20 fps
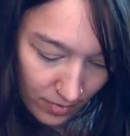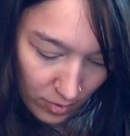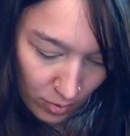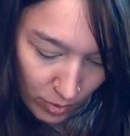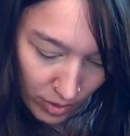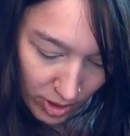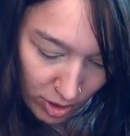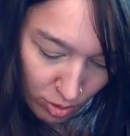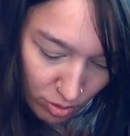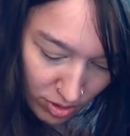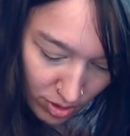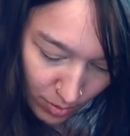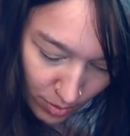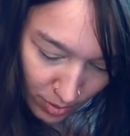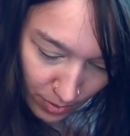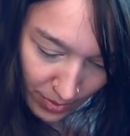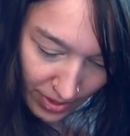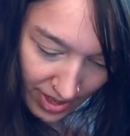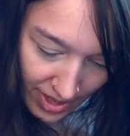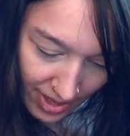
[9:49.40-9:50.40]

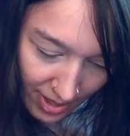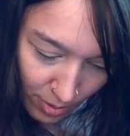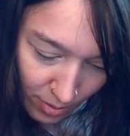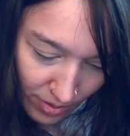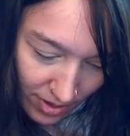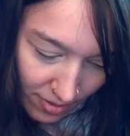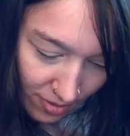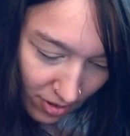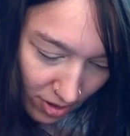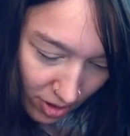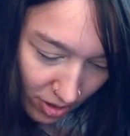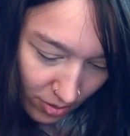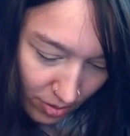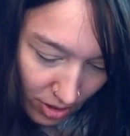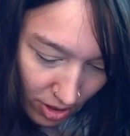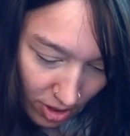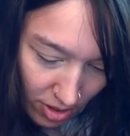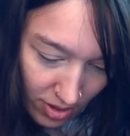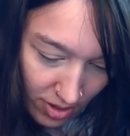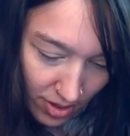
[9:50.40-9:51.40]
Reusable bag, whatever you
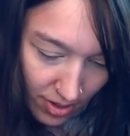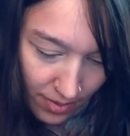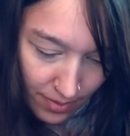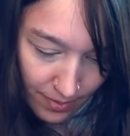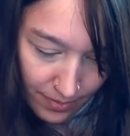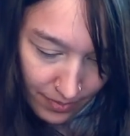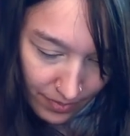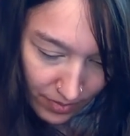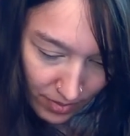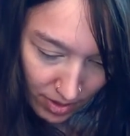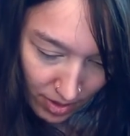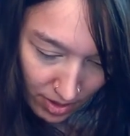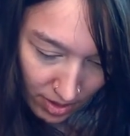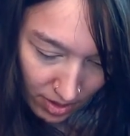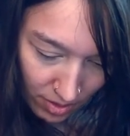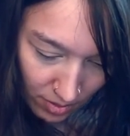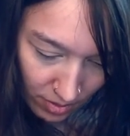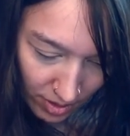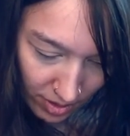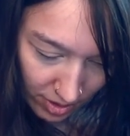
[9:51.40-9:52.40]
call it.
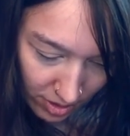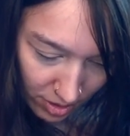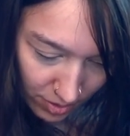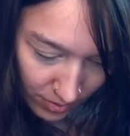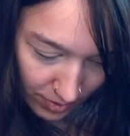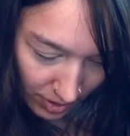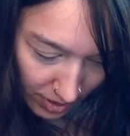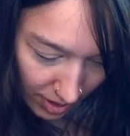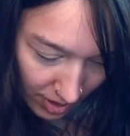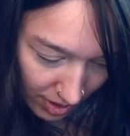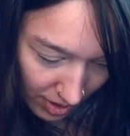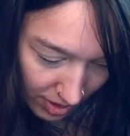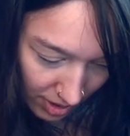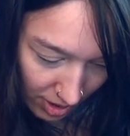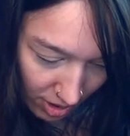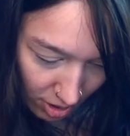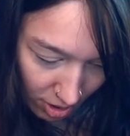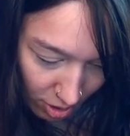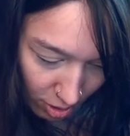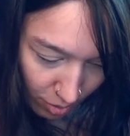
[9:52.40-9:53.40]
What else do we got in
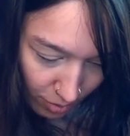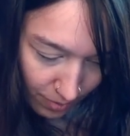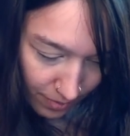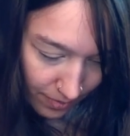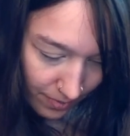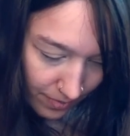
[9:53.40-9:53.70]
here? Oh!